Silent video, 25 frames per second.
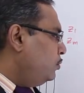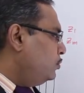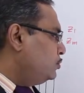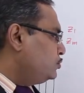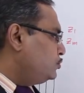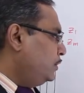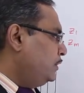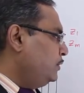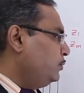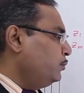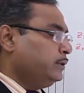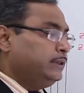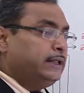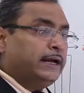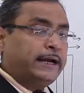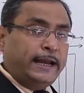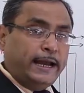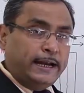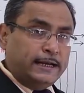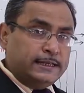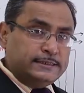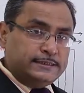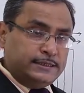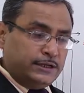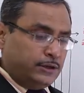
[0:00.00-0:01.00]
sorry with the
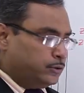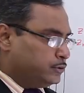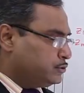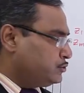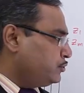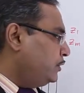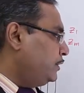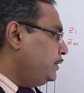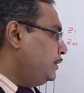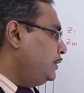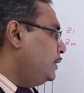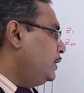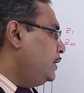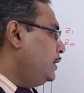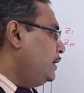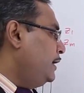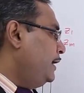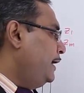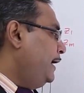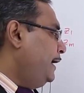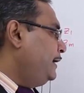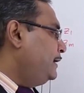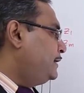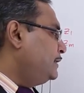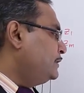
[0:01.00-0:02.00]
carry 0, sorry.
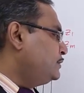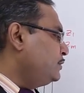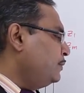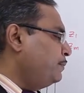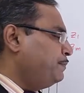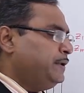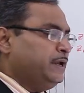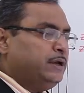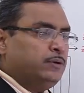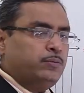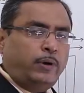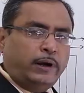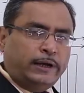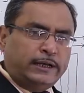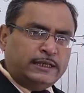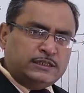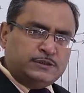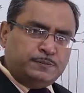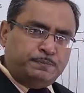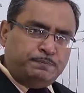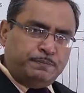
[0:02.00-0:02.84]
In case of B, what is